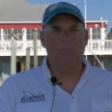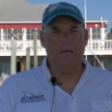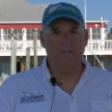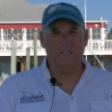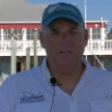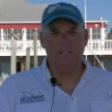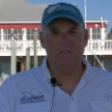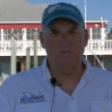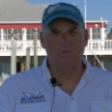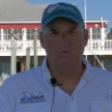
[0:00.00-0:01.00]
Basically
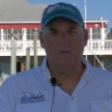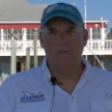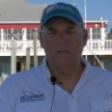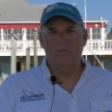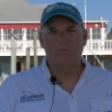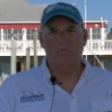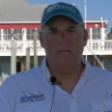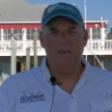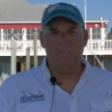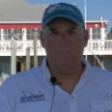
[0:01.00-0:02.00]
to
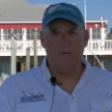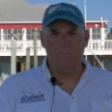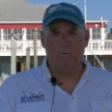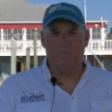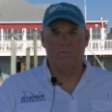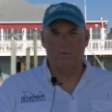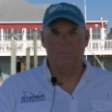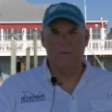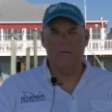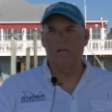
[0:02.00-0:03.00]
keep people
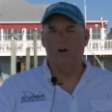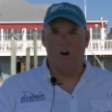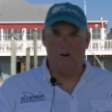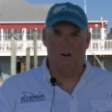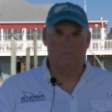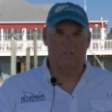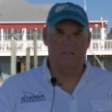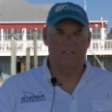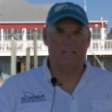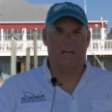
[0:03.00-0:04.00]
from being a harm to
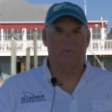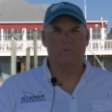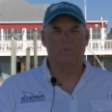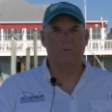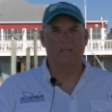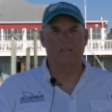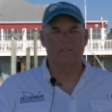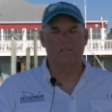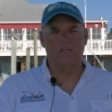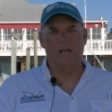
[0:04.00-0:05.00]
these animals, because
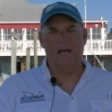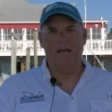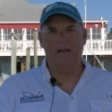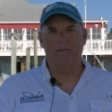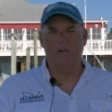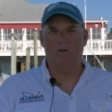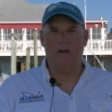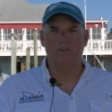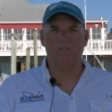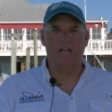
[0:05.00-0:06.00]

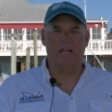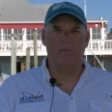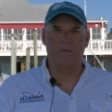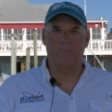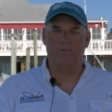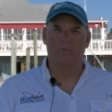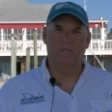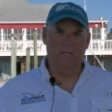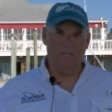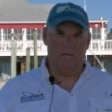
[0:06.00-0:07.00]
I understand that people,
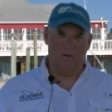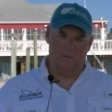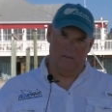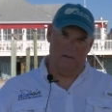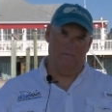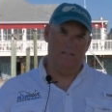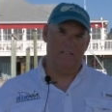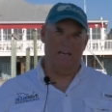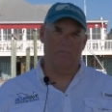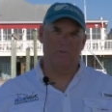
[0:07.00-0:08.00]
they love
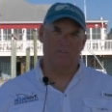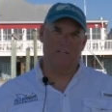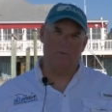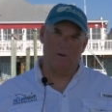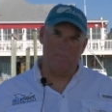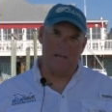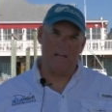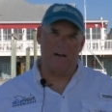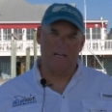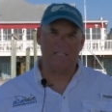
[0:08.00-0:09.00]
these animals and they want to make
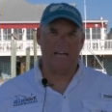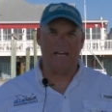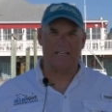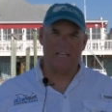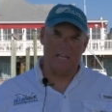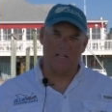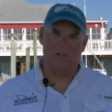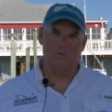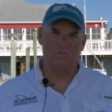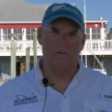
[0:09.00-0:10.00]
contact and get
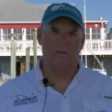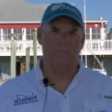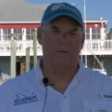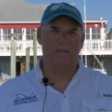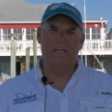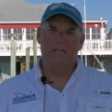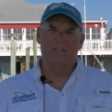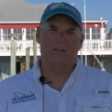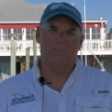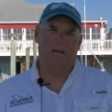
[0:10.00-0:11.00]
close with them, but
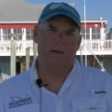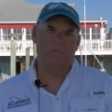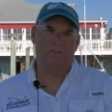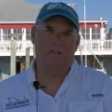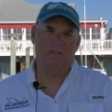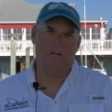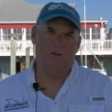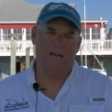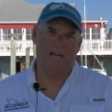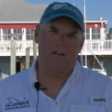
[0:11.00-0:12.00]
sometimes
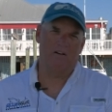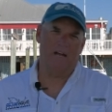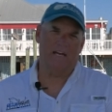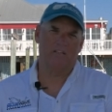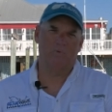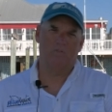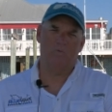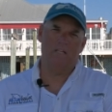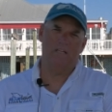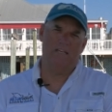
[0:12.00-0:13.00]
that interaction
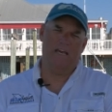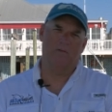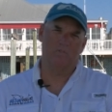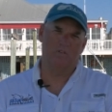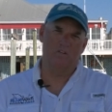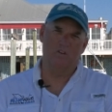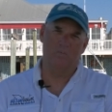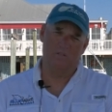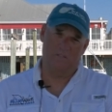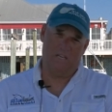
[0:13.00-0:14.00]
between these animals and
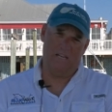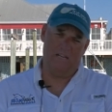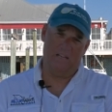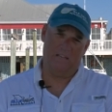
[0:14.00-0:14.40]
humans can